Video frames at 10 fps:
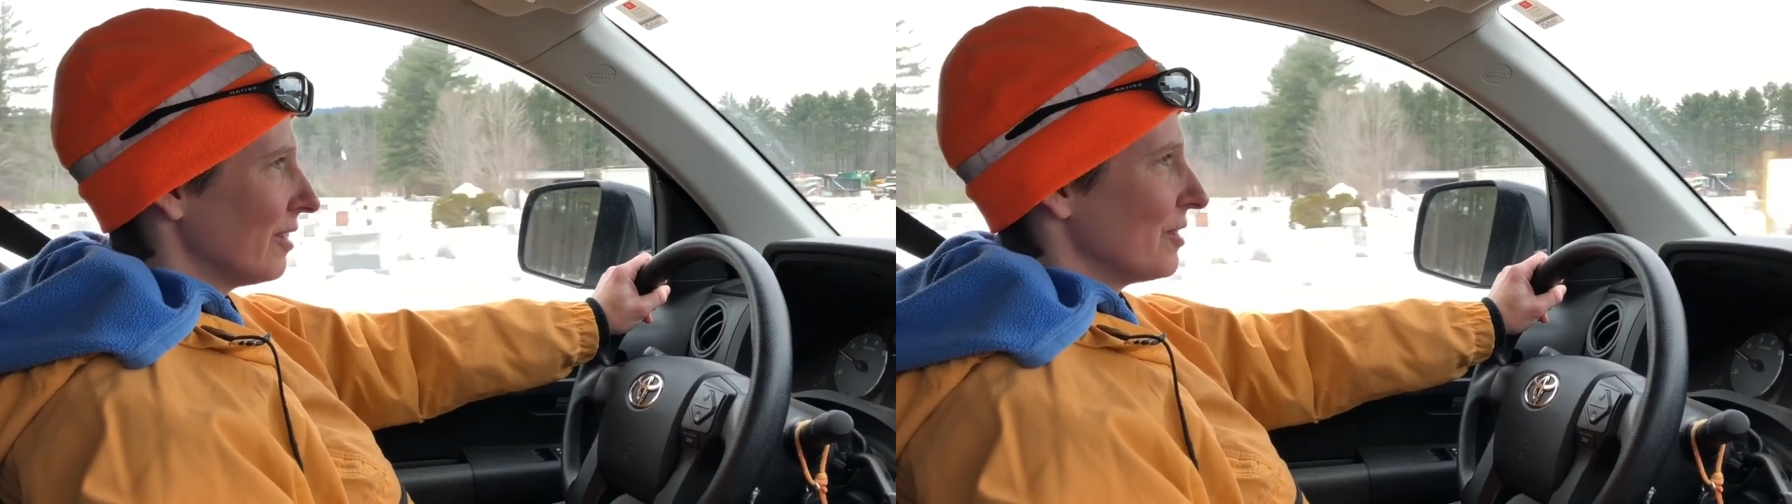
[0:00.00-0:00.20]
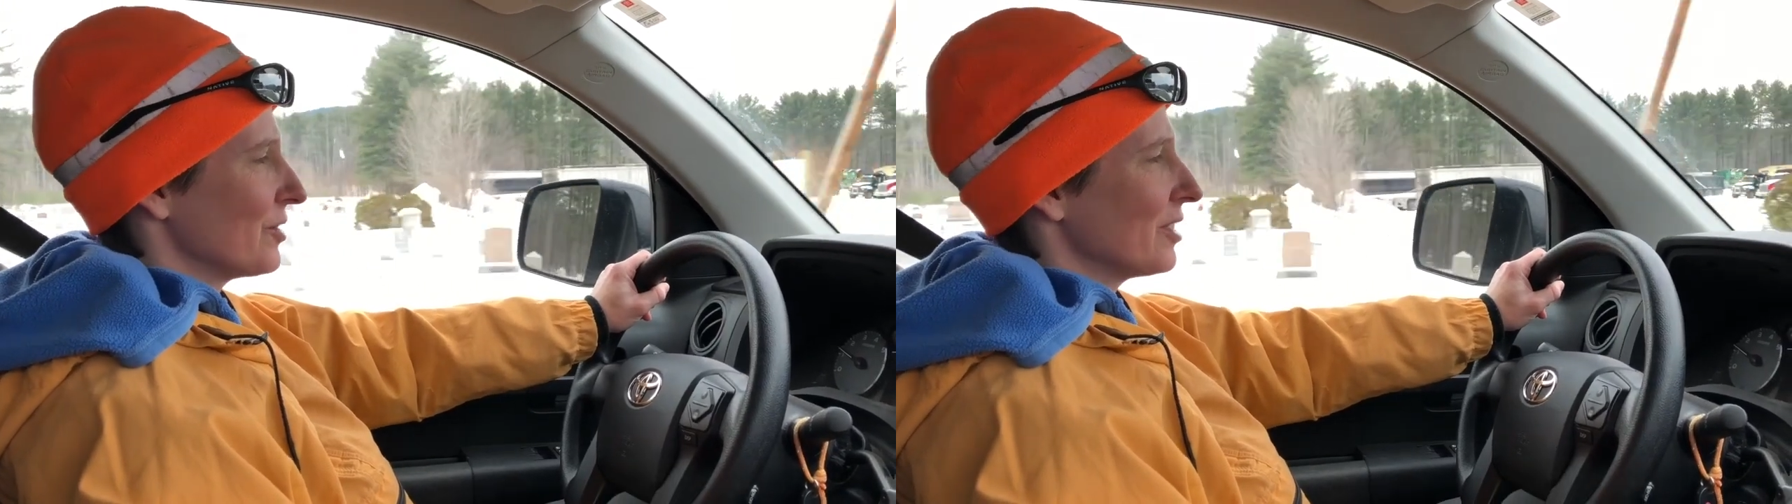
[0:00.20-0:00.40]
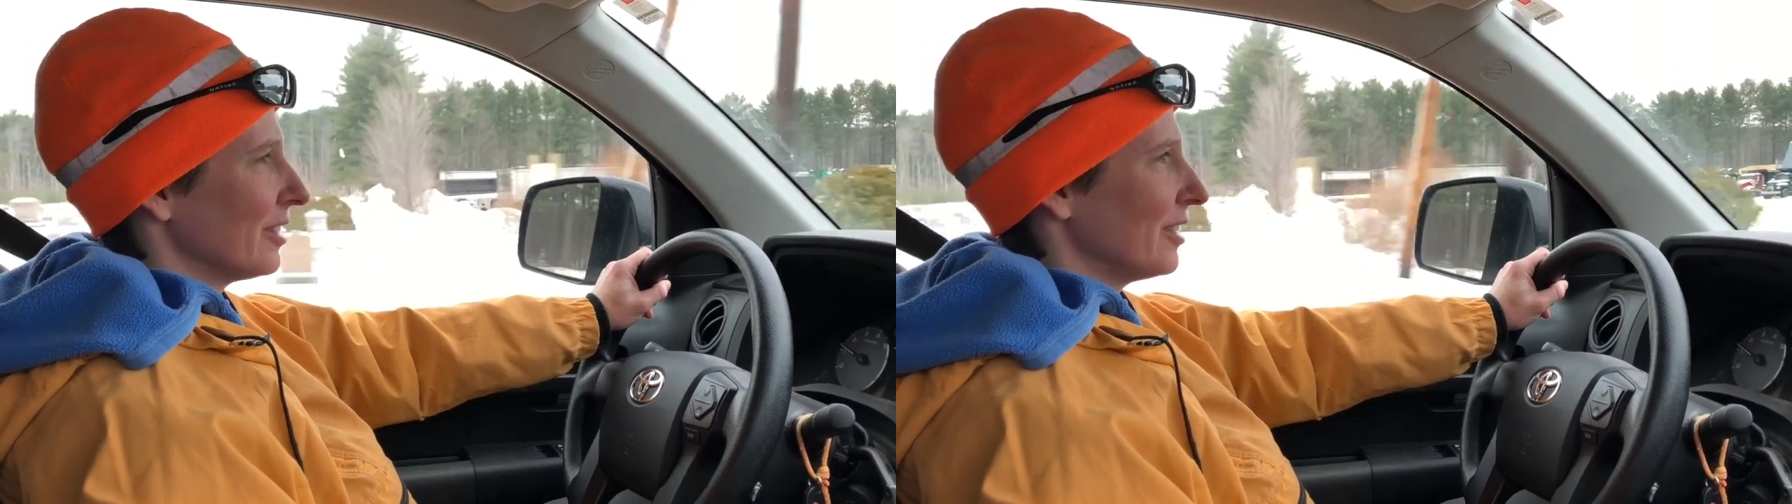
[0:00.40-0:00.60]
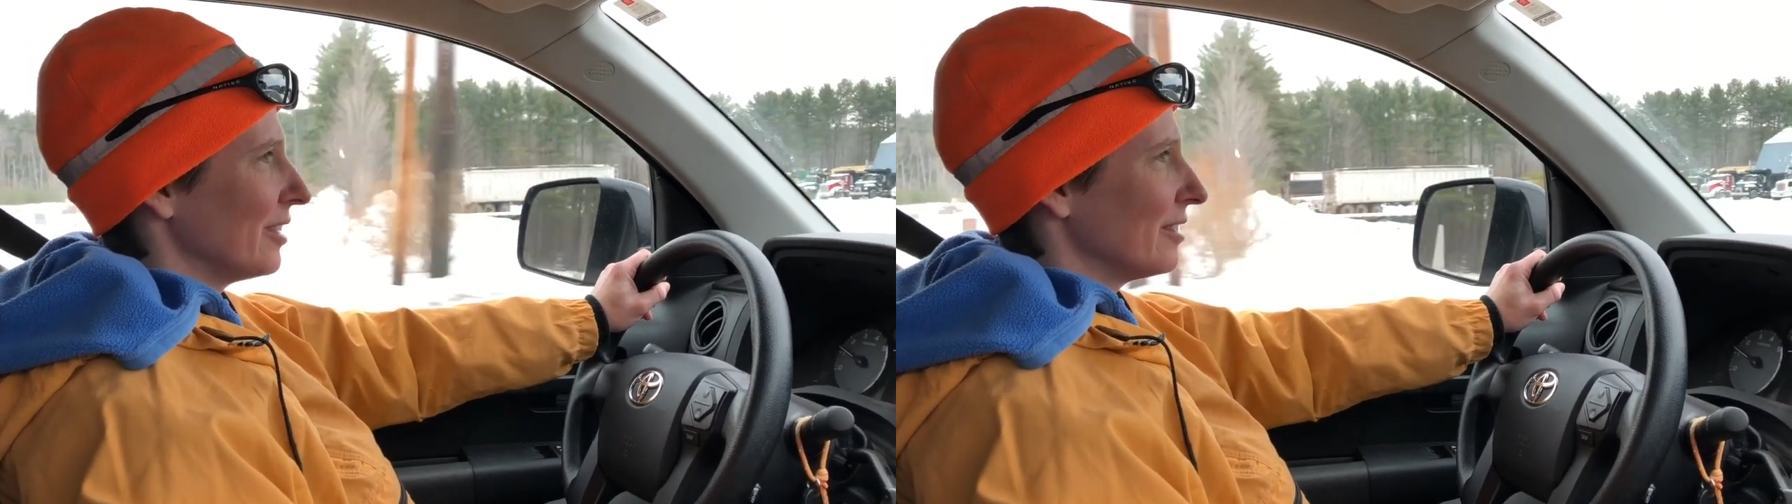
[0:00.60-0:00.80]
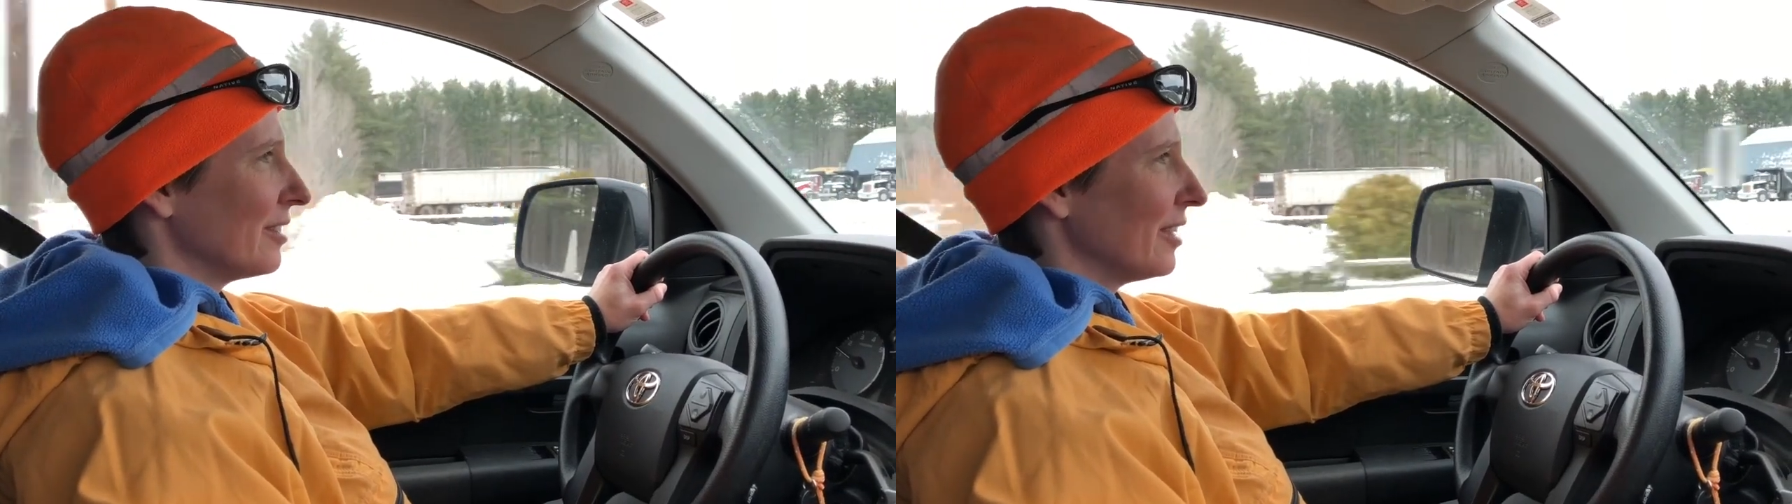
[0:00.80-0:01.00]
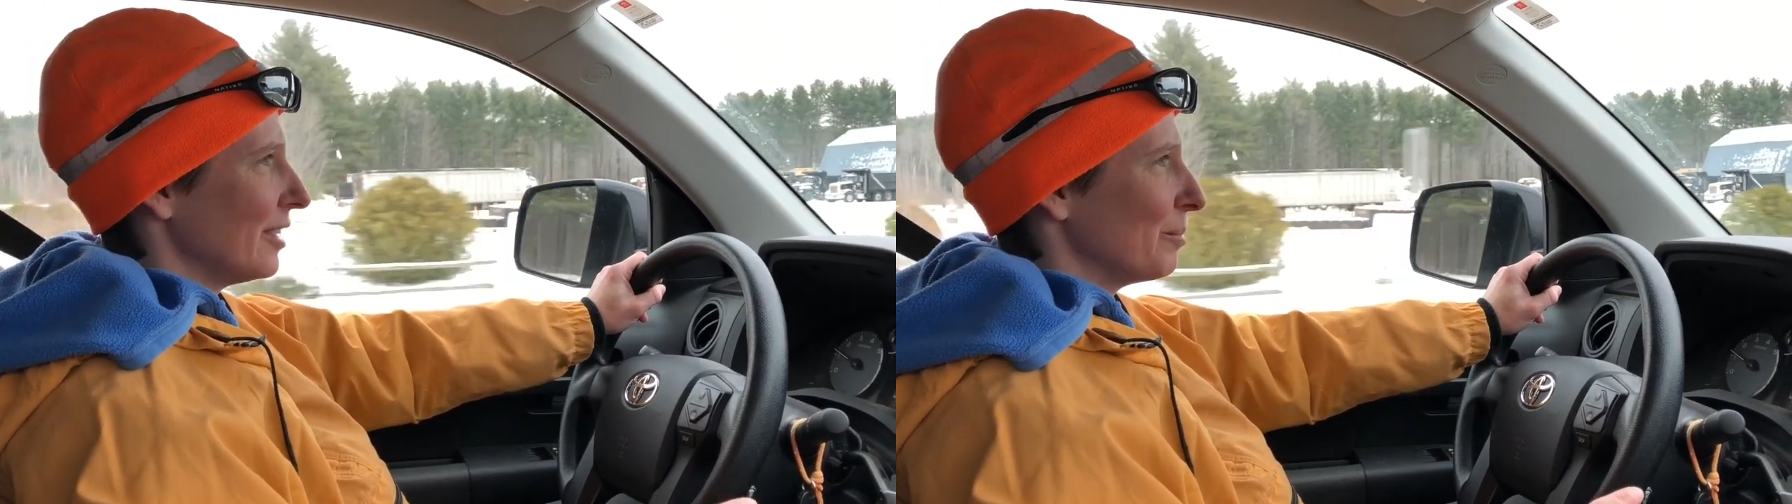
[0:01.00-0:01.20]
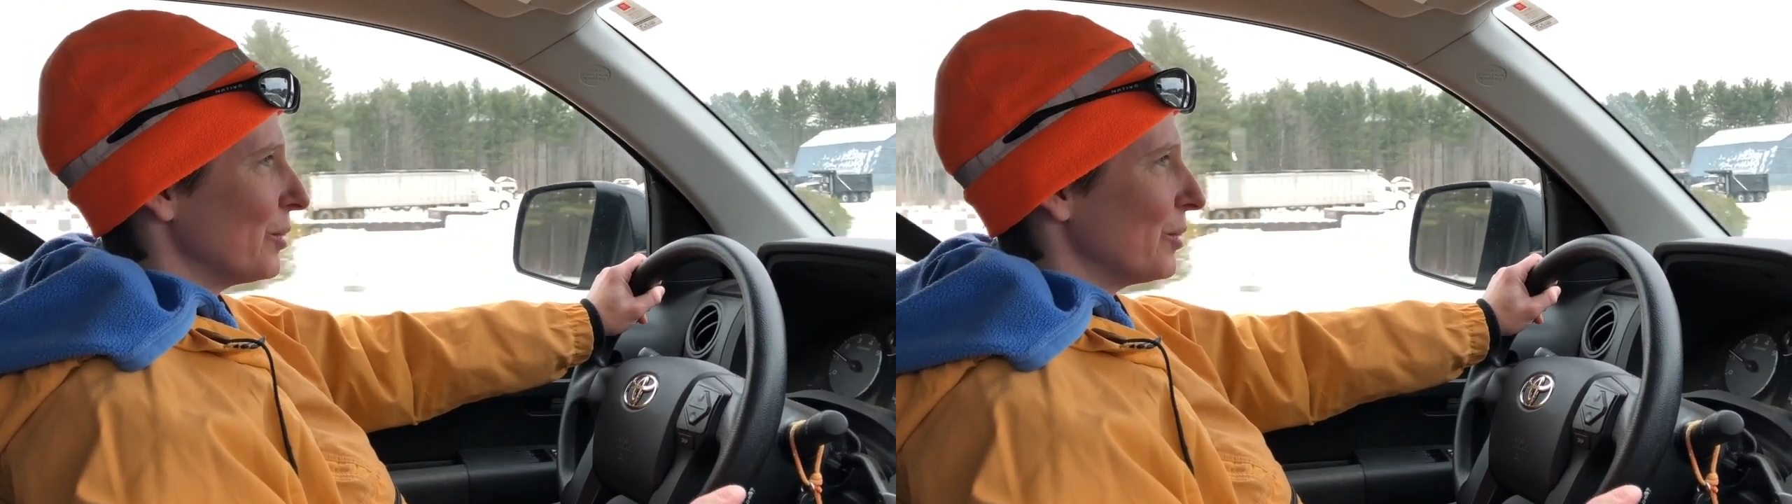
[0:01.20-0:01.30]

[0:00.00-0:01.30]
closely um,